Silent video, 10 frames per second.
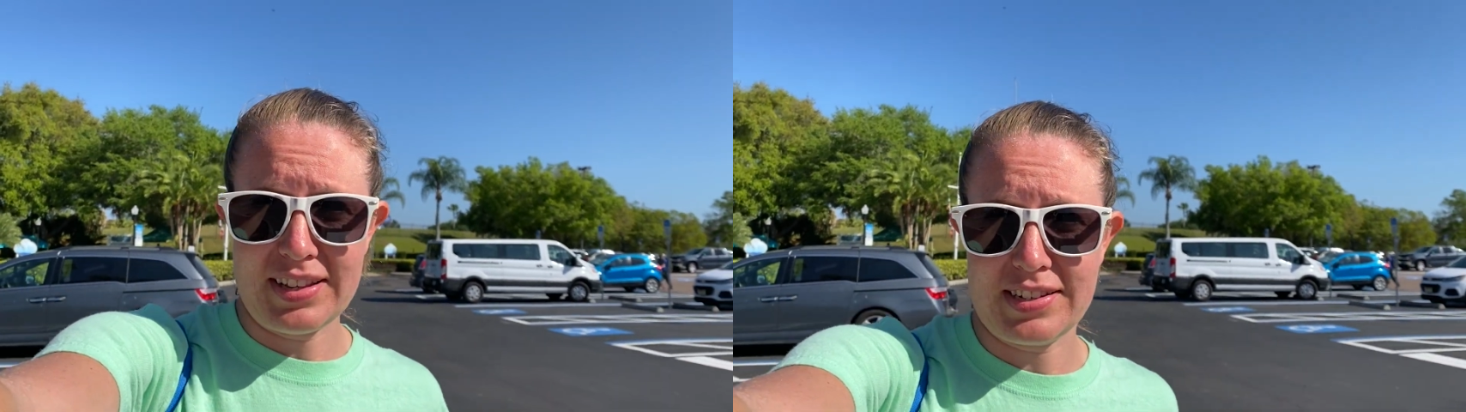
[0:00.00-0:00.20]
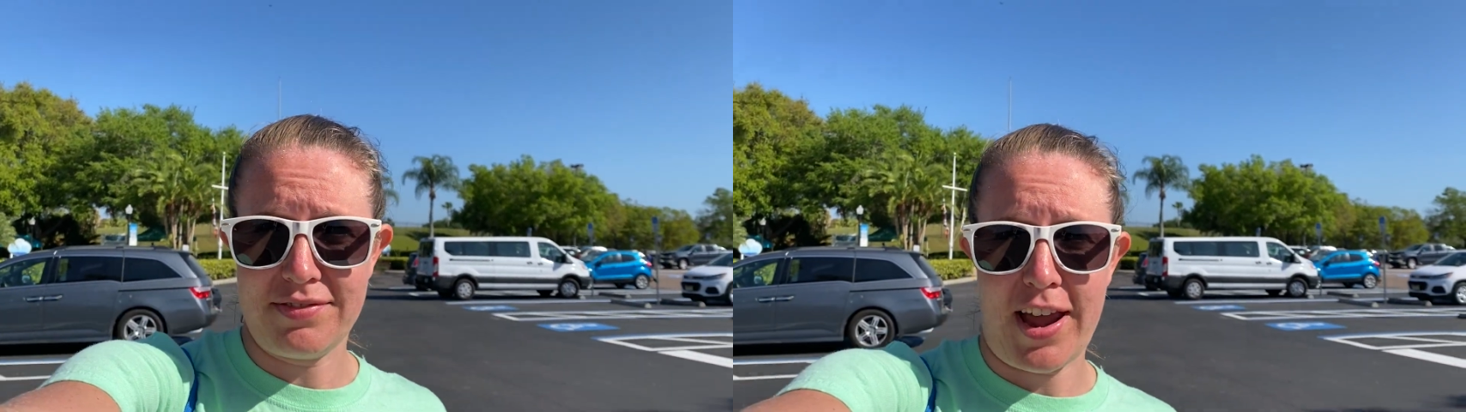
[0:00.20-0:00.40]

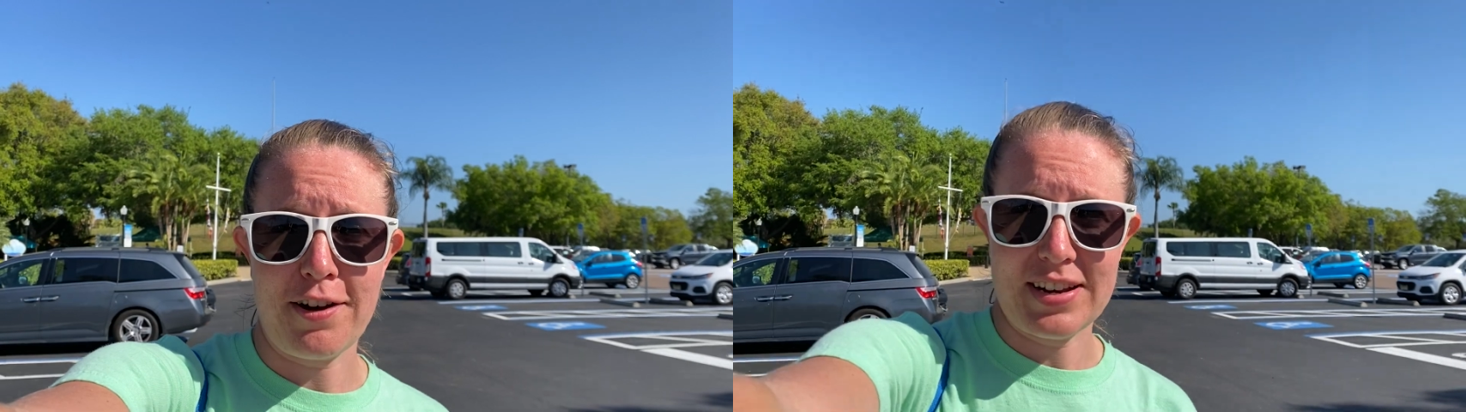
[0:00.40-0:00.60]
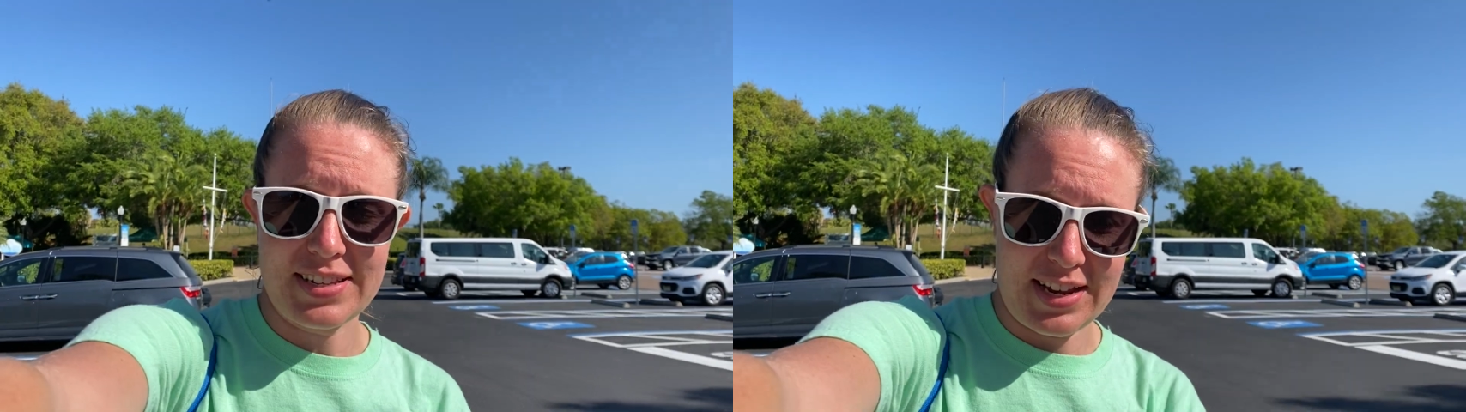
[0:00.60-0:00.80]
this
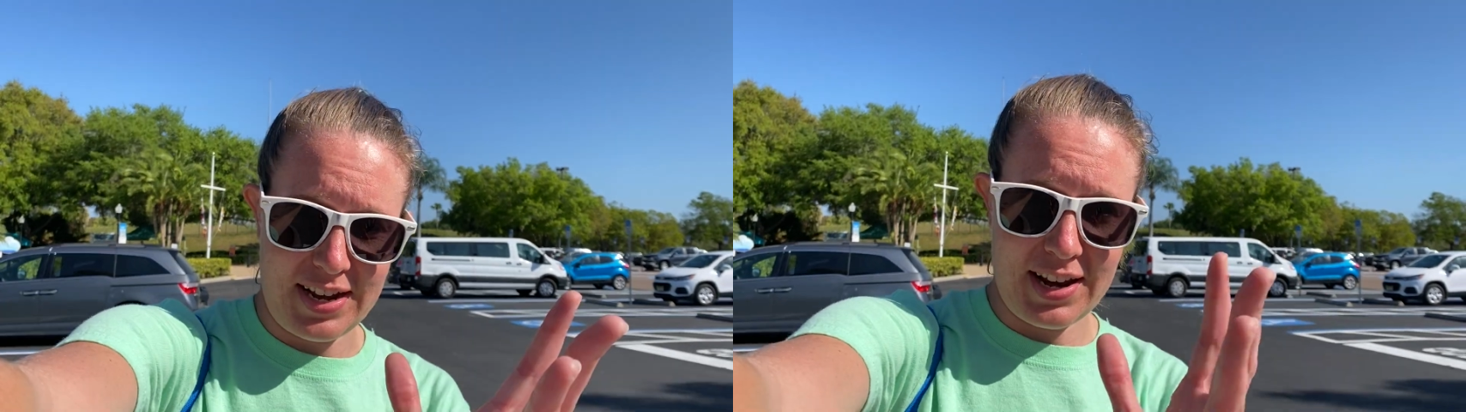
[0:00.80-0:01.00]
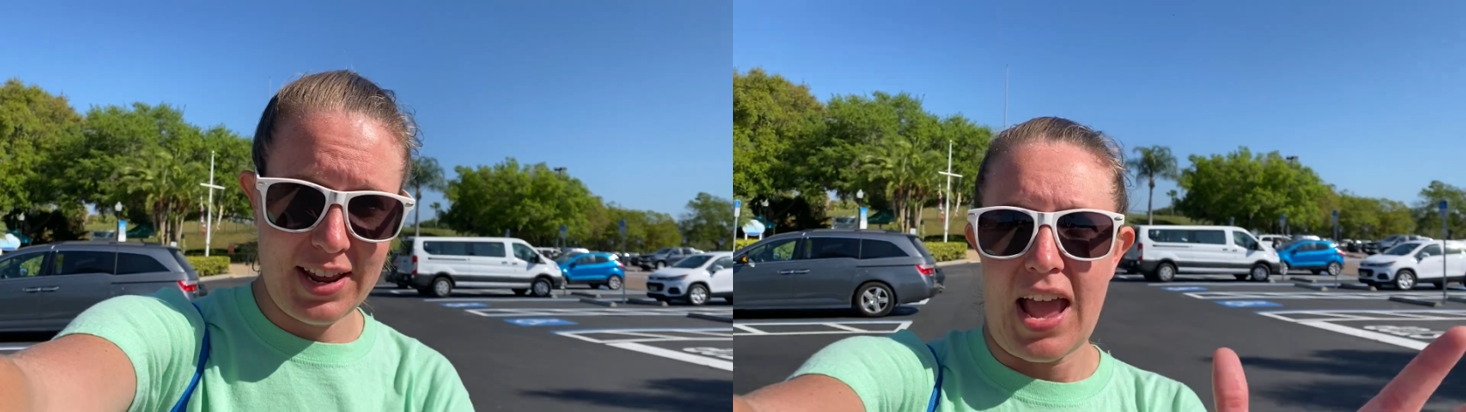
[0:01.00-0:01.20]
virus
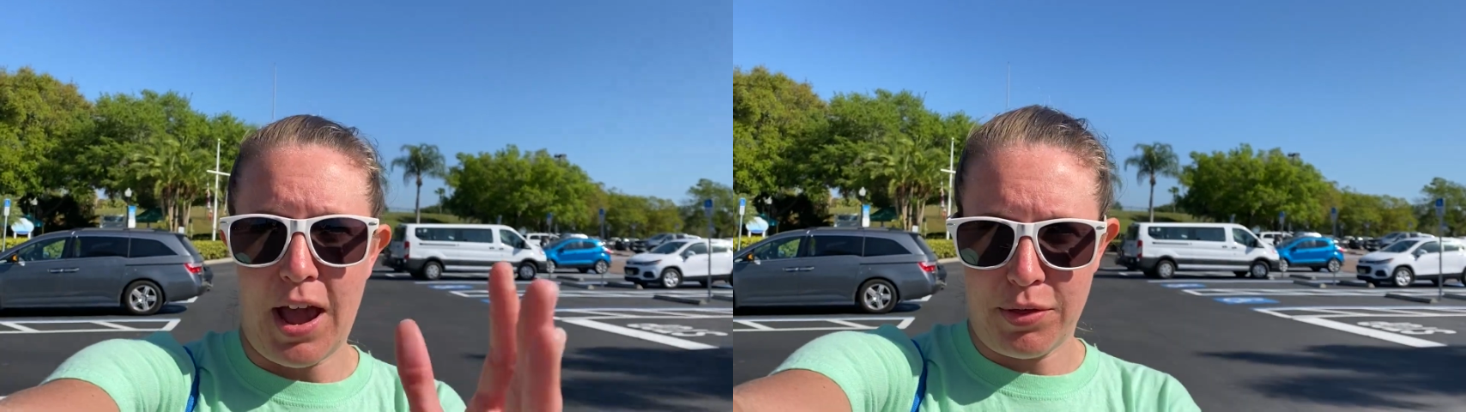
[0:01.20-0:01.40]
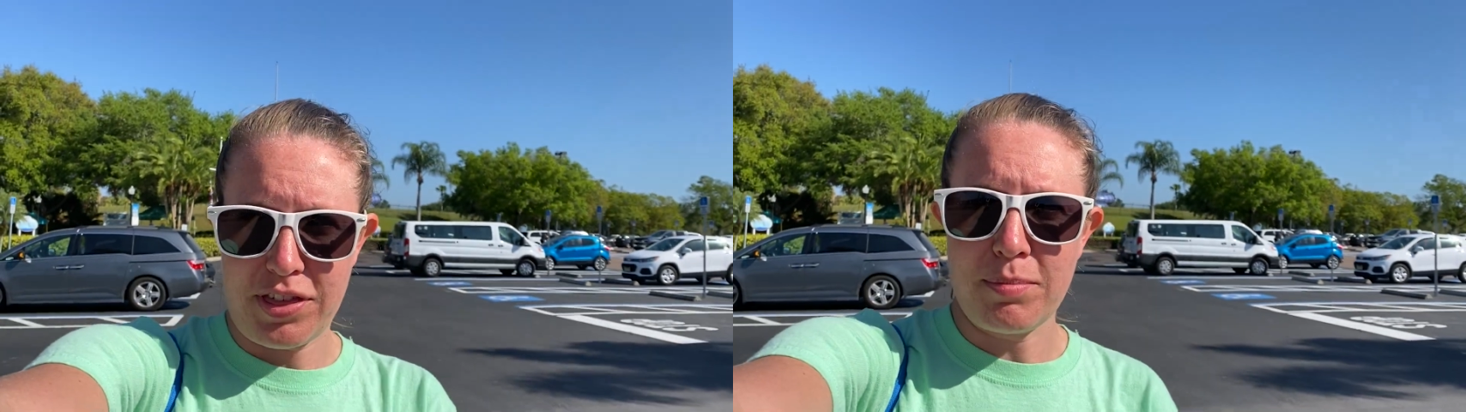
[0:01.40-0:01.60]
and
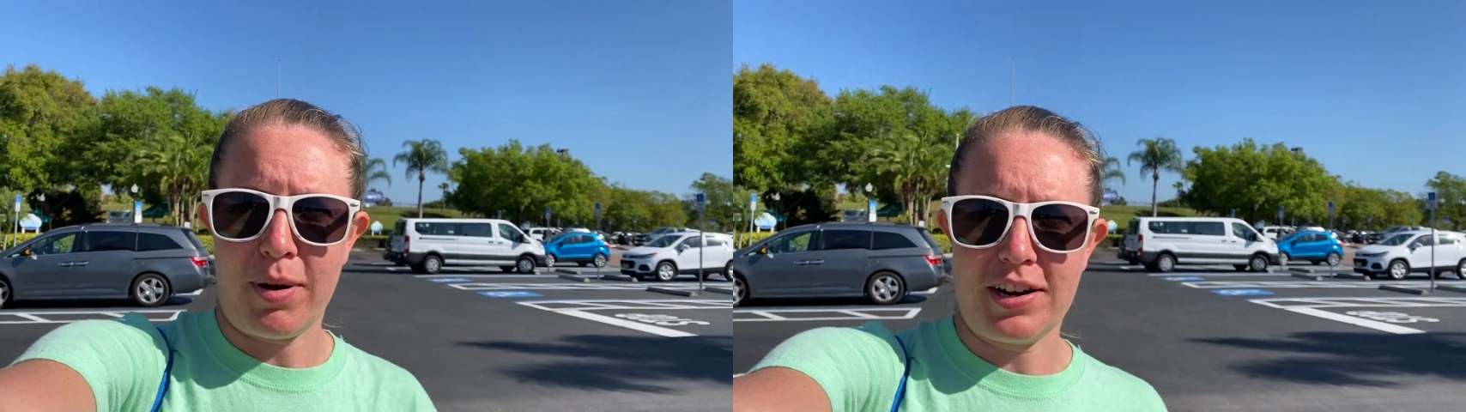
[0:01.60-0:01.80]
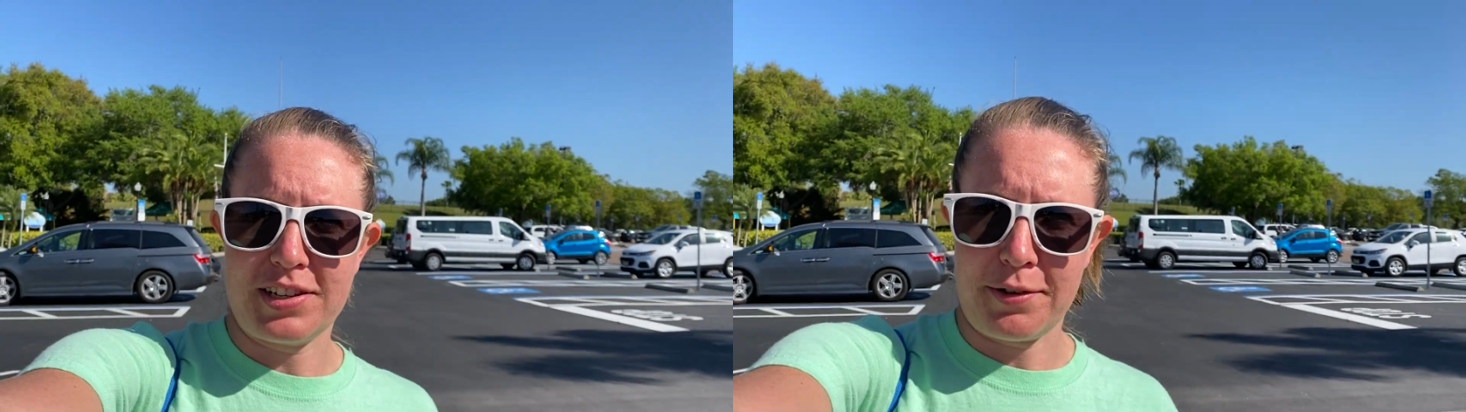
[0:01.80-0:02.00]
how theme
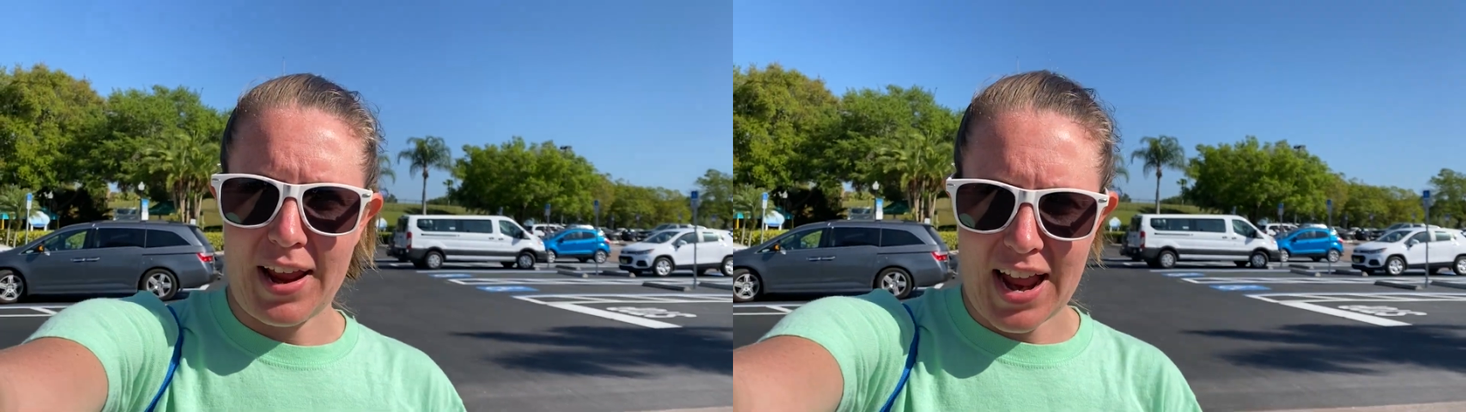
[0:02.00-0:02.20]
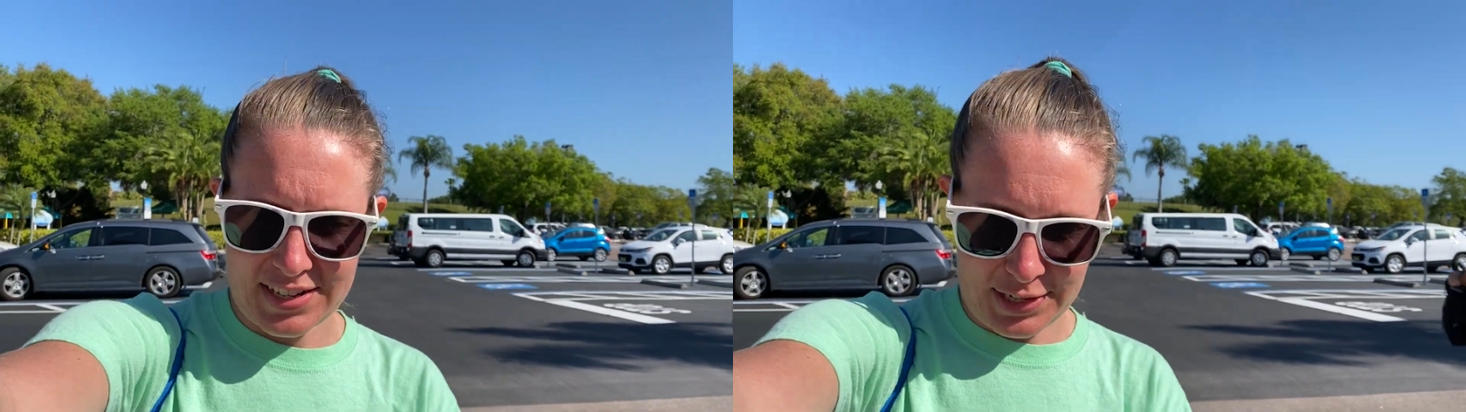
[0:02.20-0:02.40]
parks are
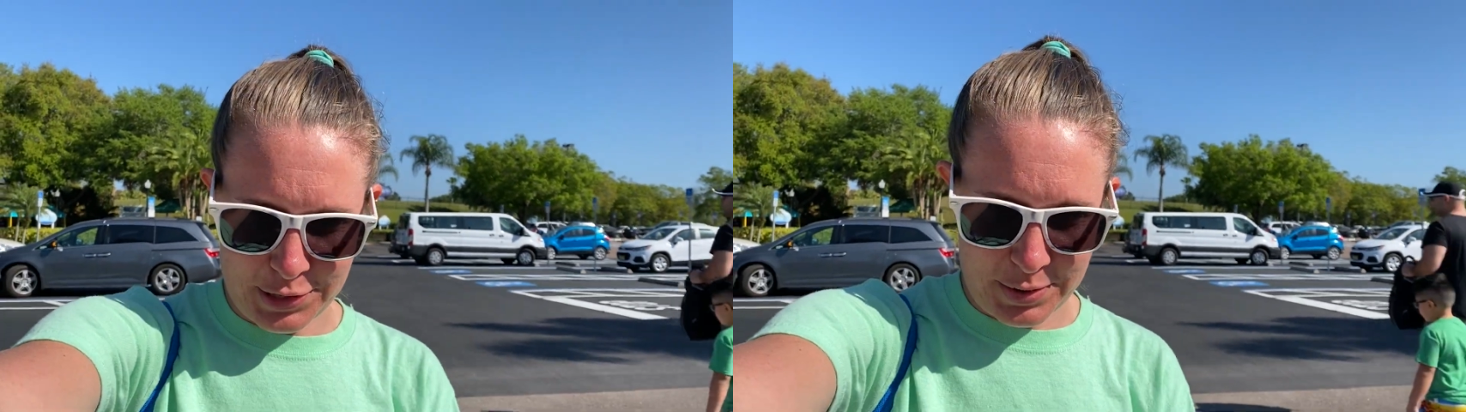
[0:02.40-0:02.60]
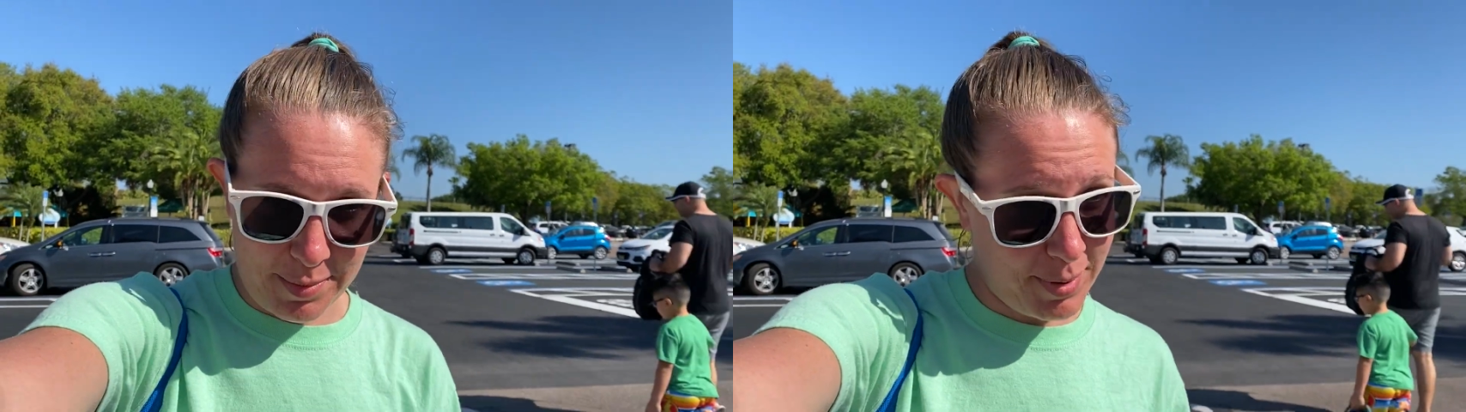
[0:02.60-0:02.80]
reacting
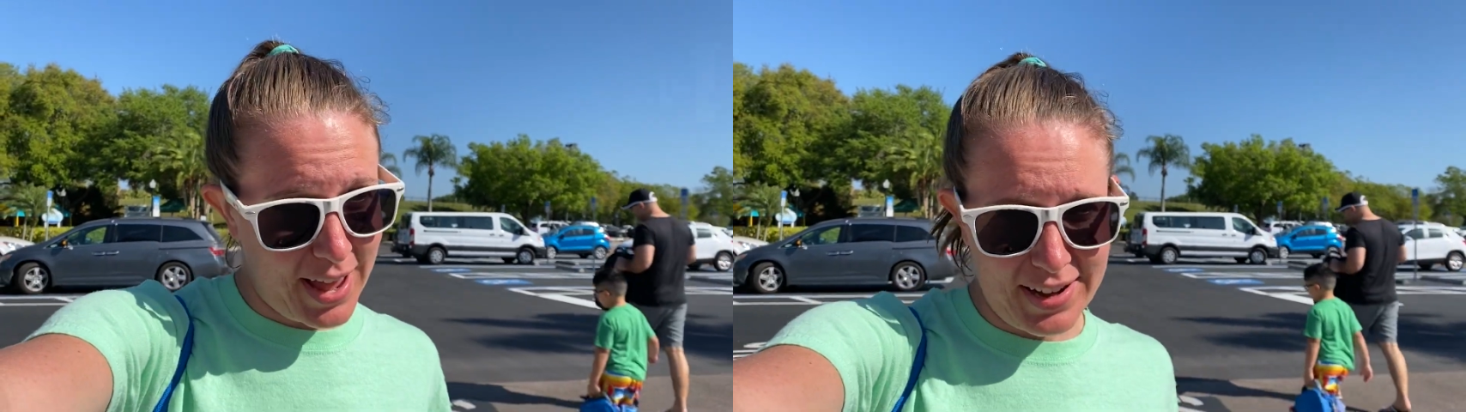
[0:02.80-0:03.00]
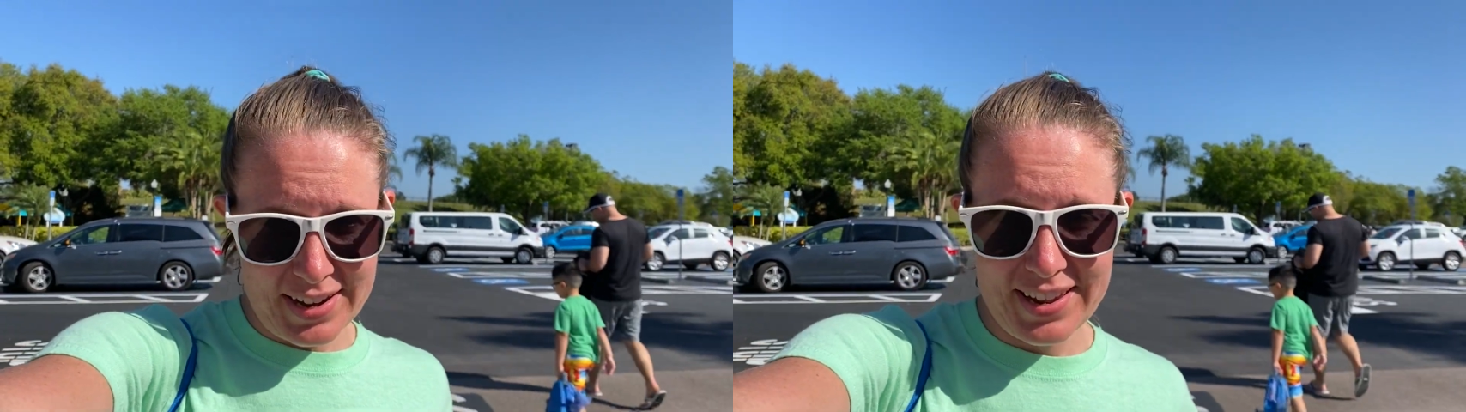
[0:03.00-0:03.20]
to it.
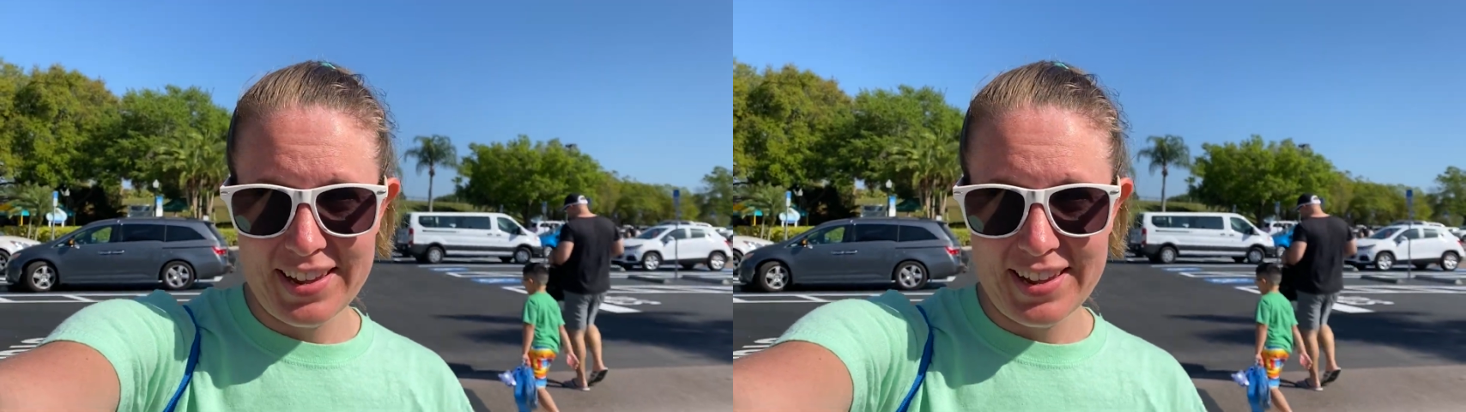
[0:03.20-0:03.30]
But